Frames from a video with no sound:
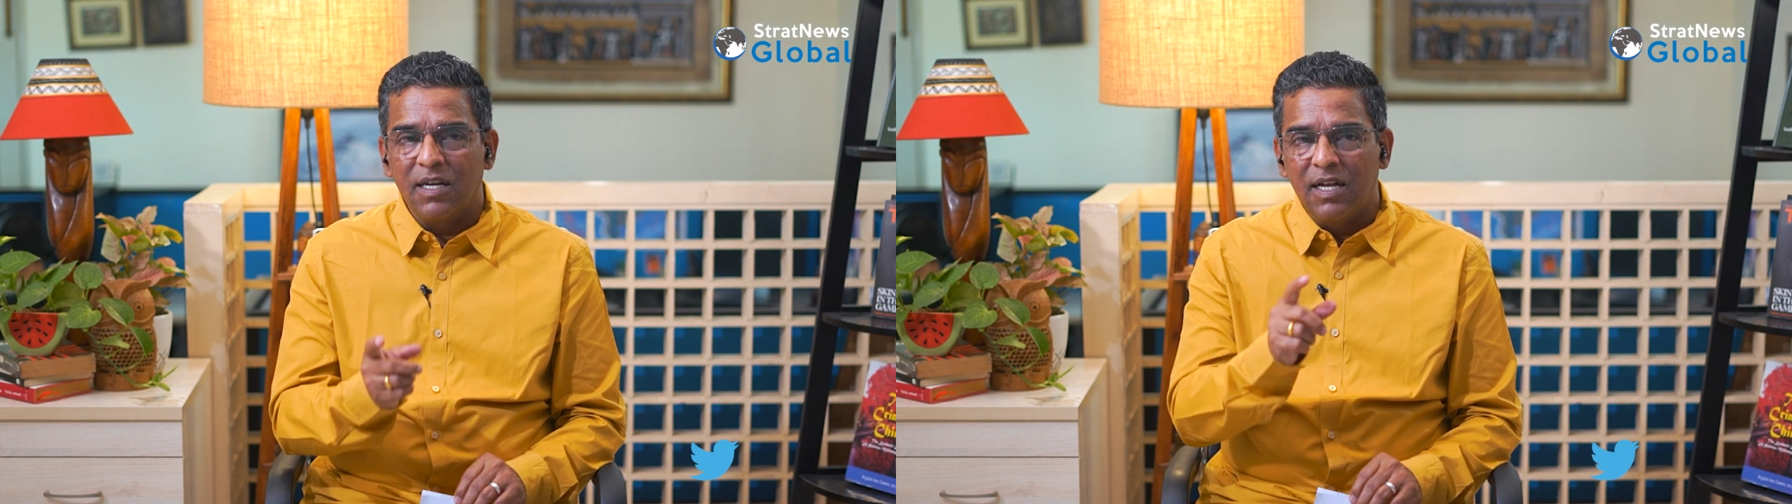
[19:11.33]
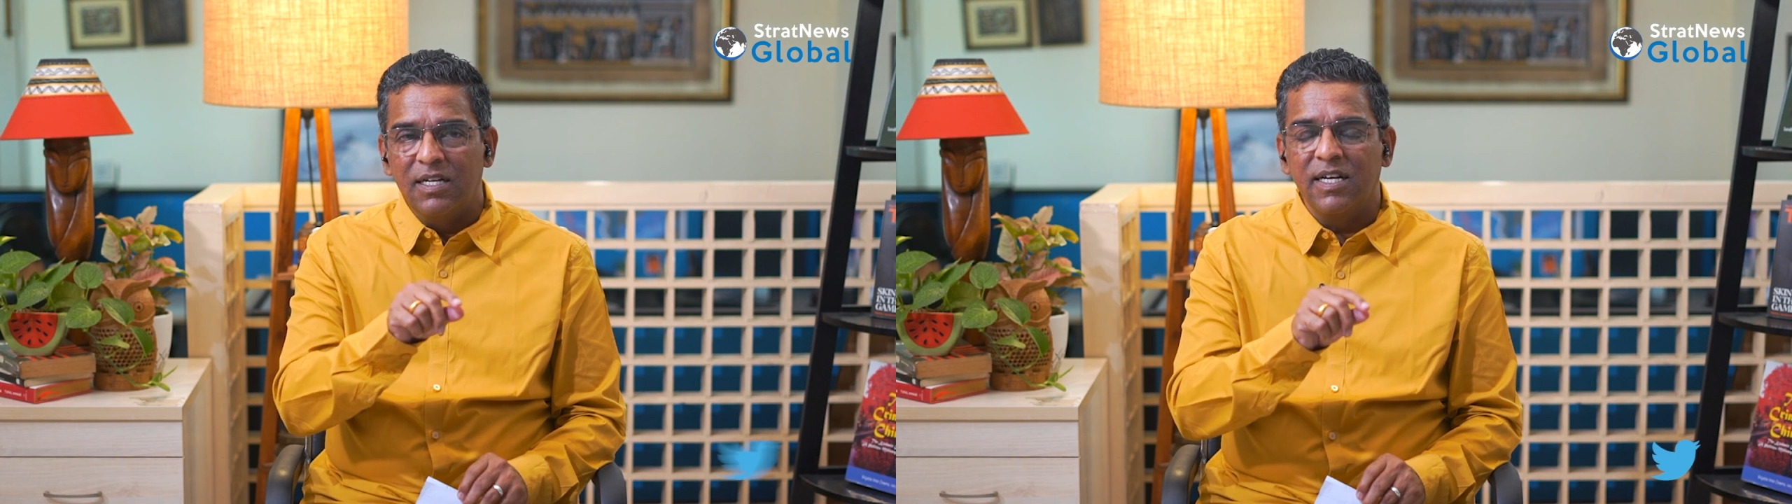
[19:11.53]
and
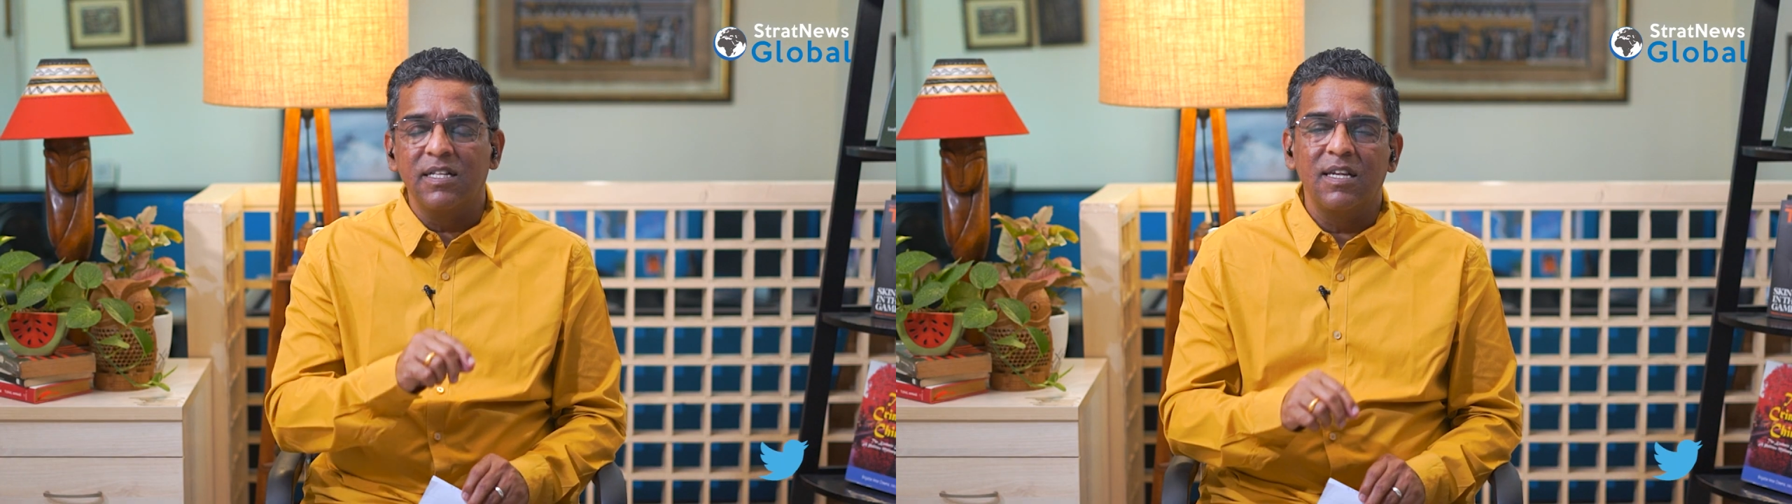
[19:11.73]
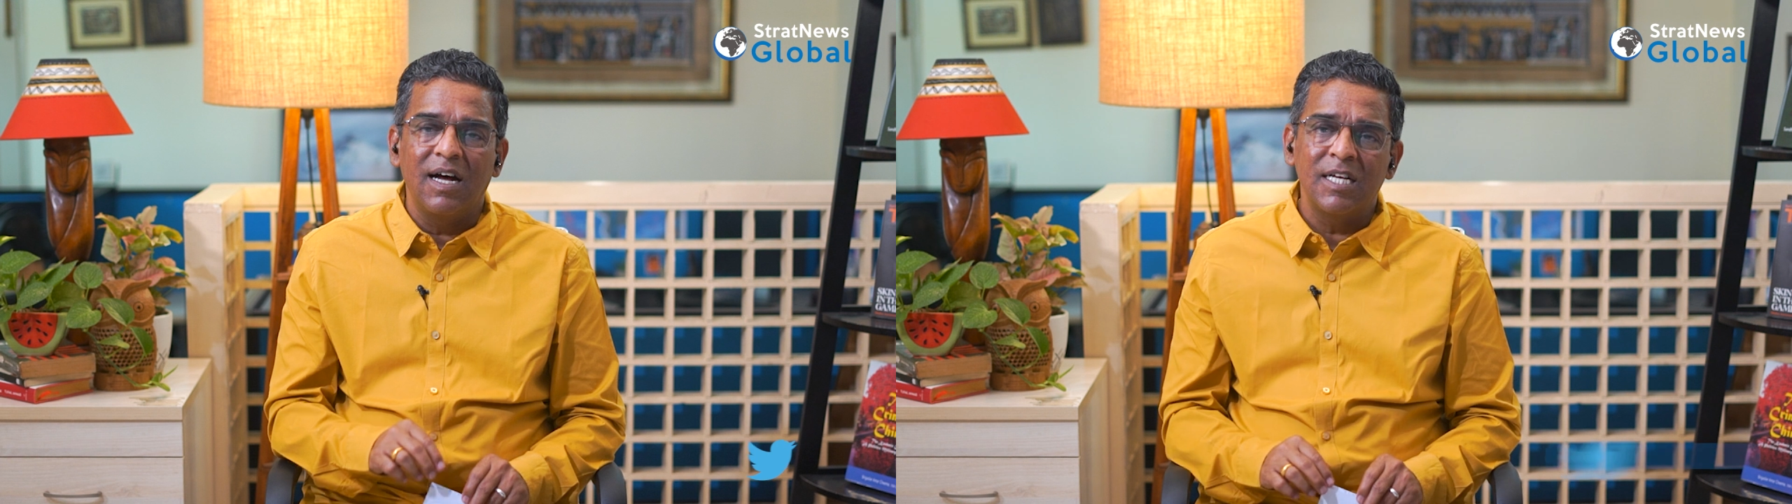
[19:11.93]
I'll take
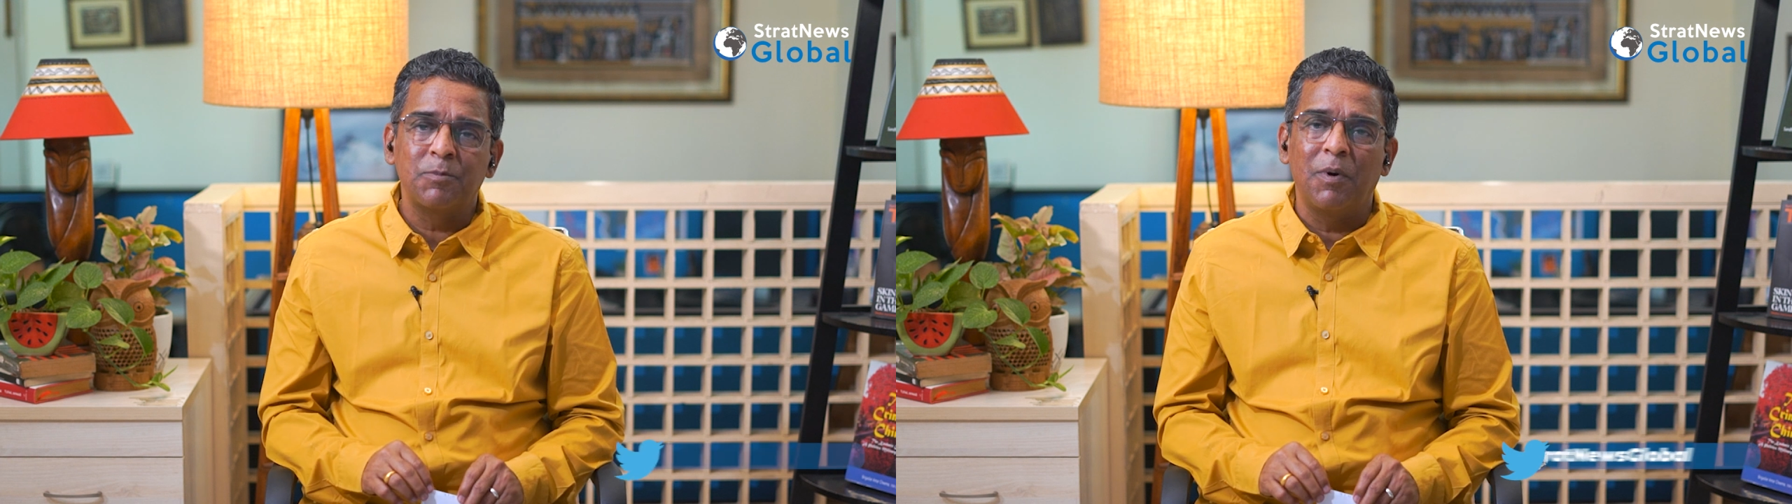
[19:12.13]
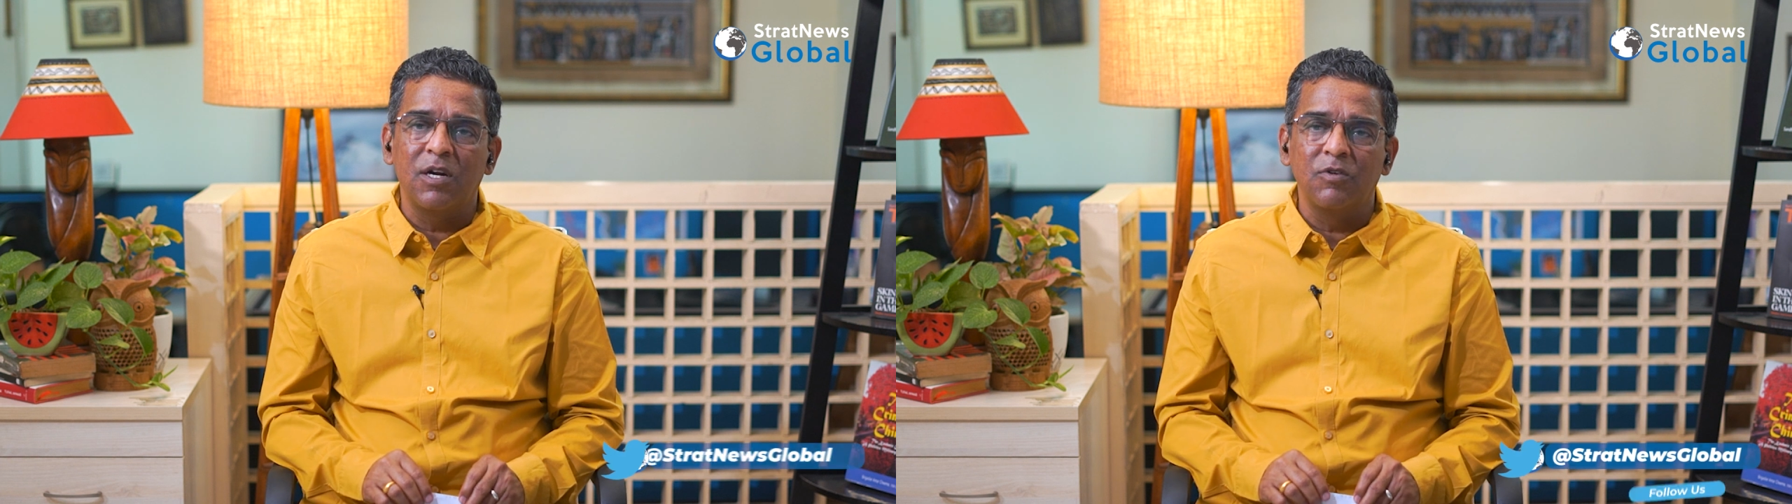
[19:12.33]
the
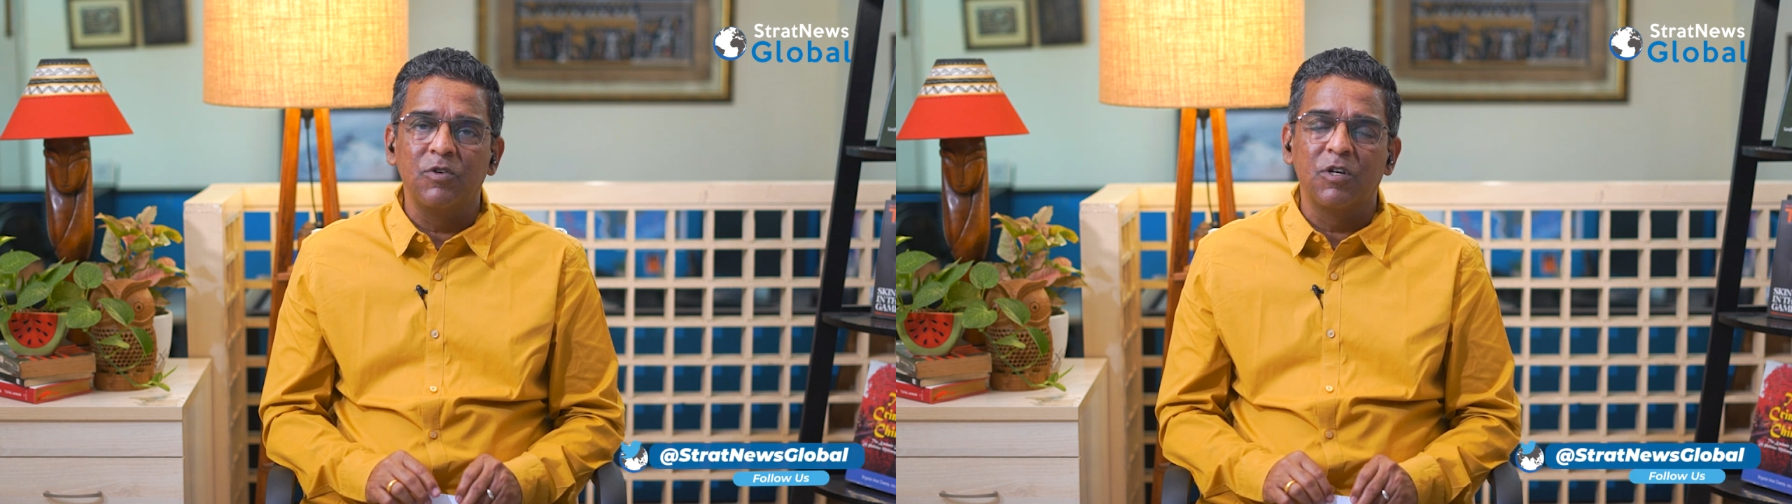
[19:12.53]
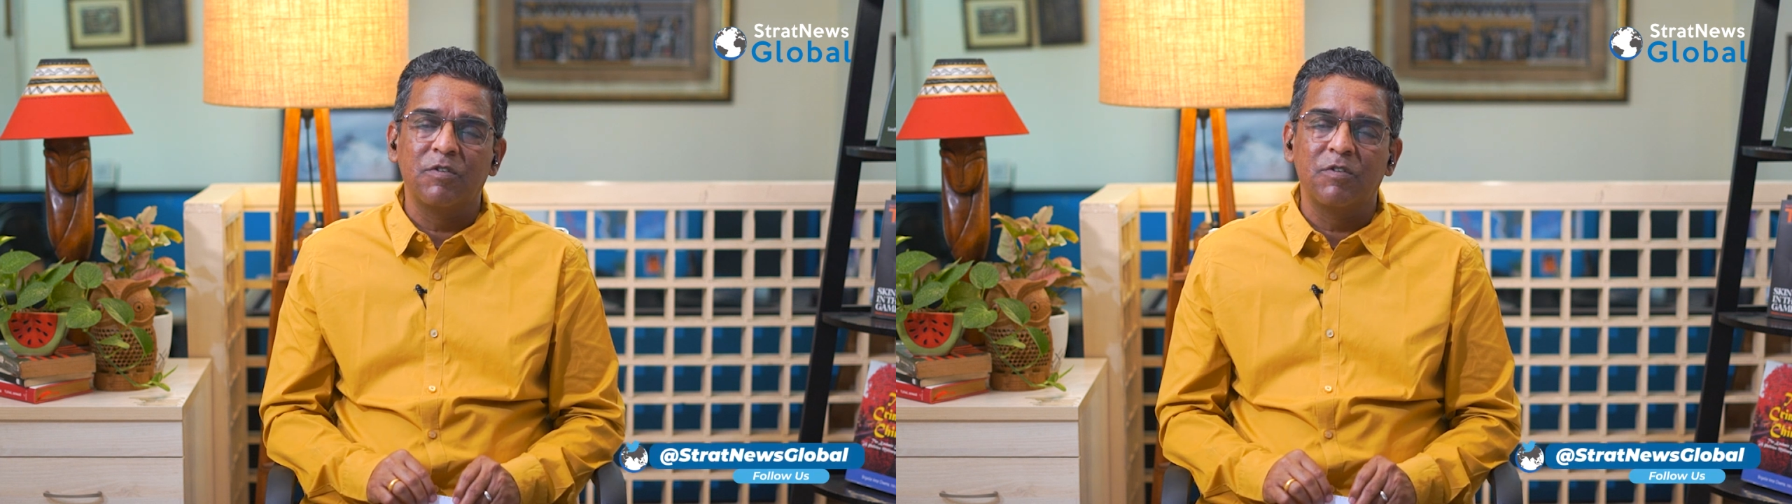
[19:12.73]
last part of your